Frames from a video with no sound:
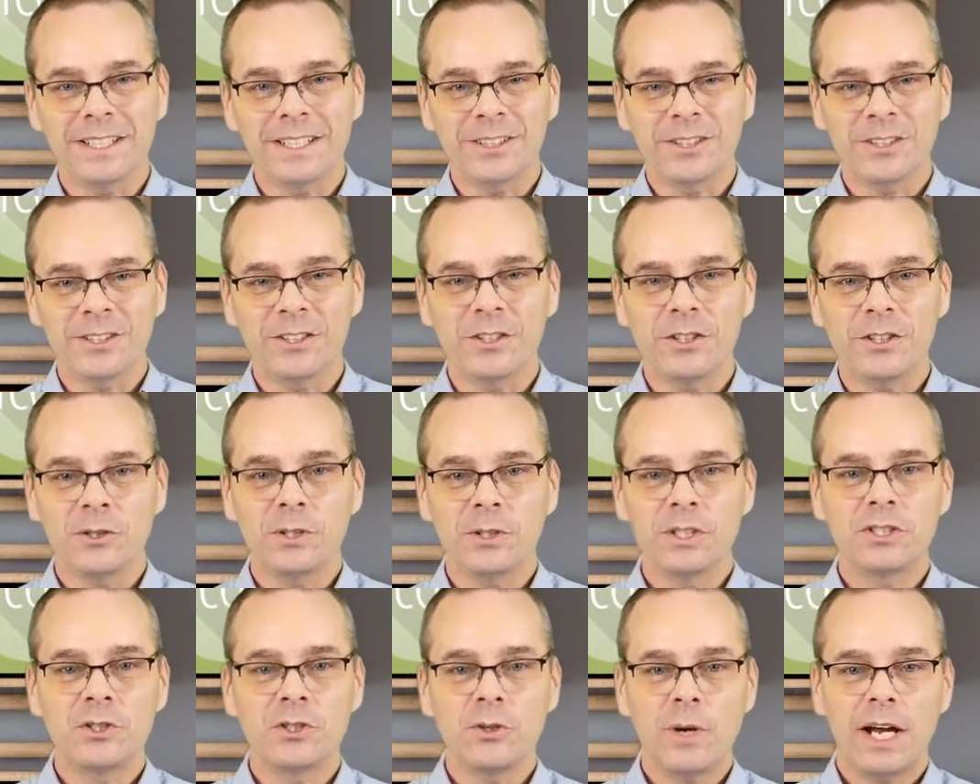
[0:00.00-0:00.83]
tell you to do,
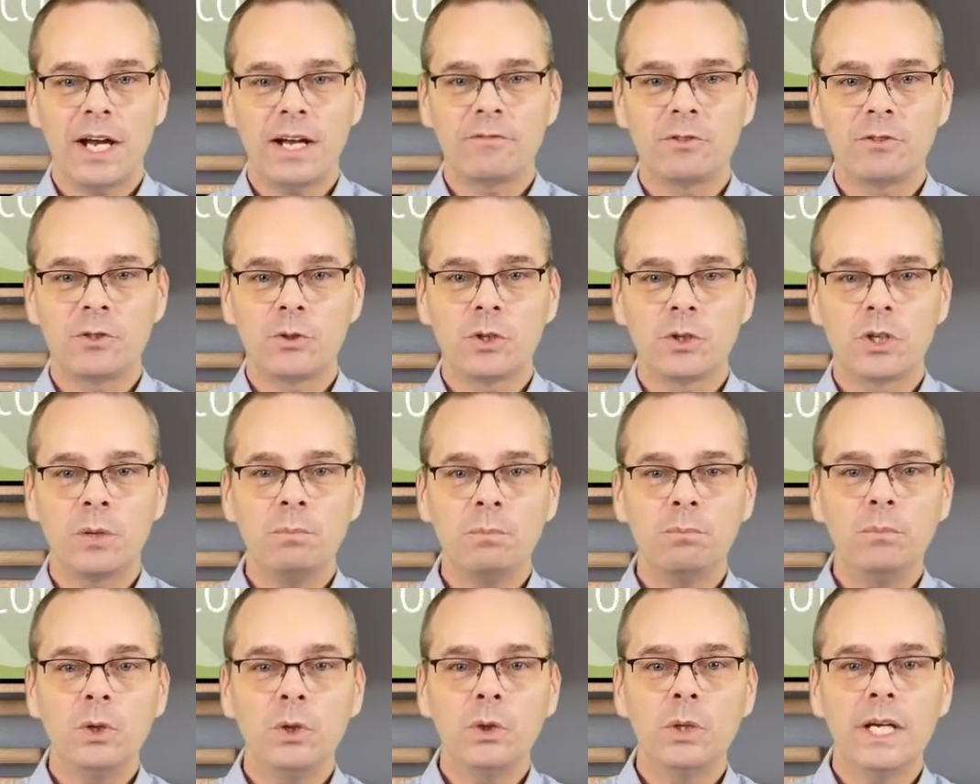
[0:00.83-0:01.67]
is you have to
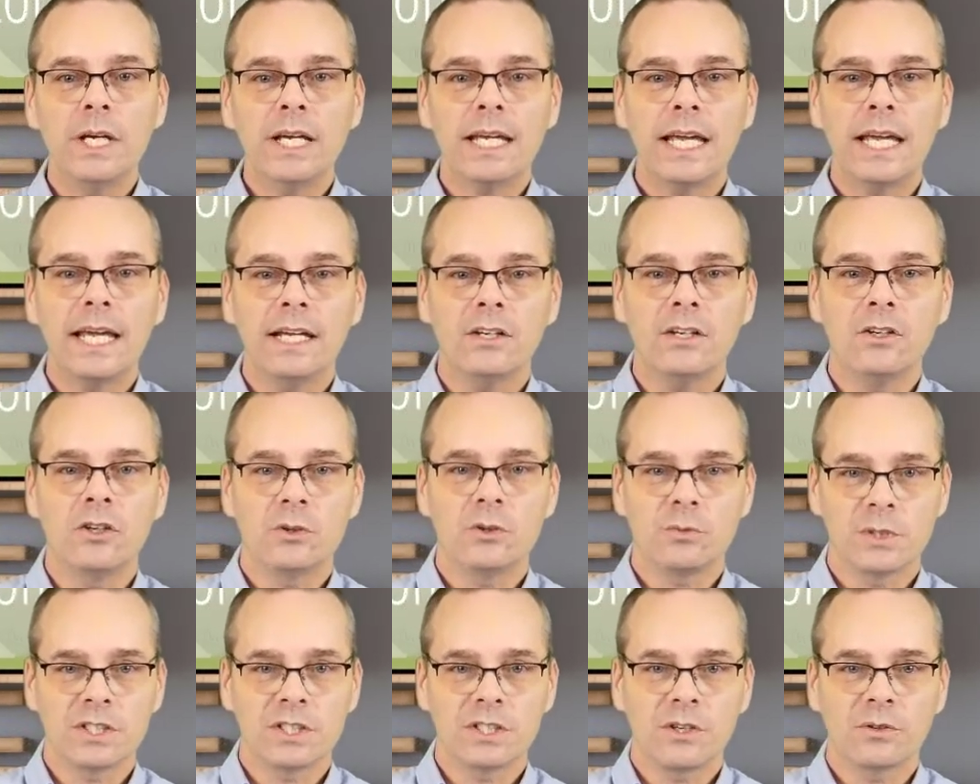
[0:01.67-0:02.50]
communicate
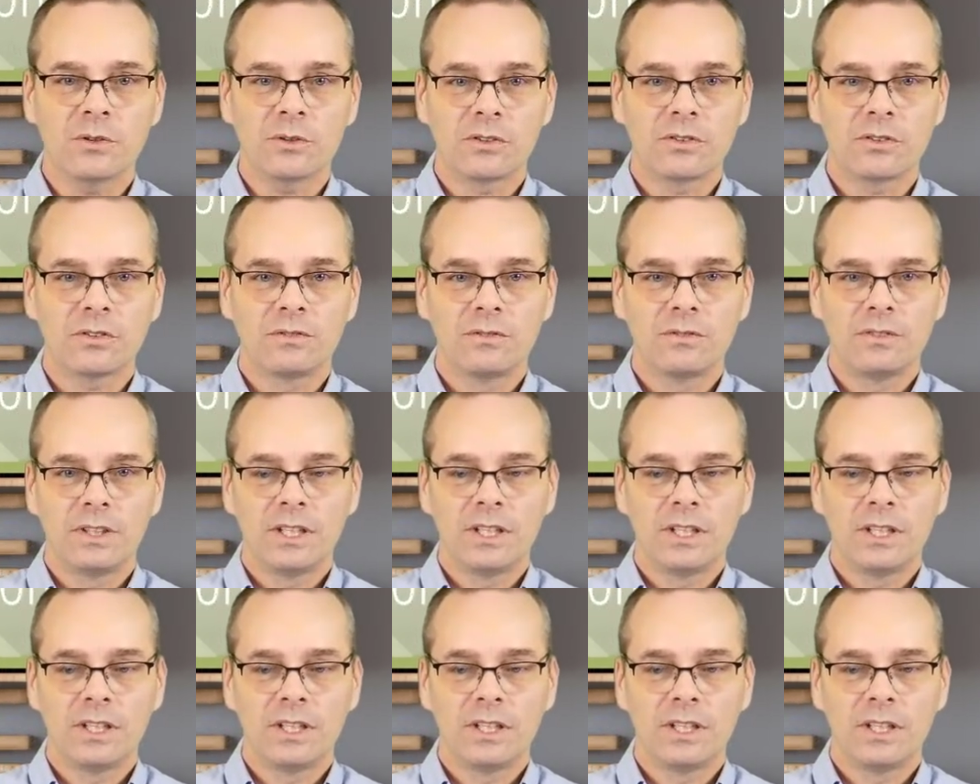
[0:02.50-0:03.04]
your results.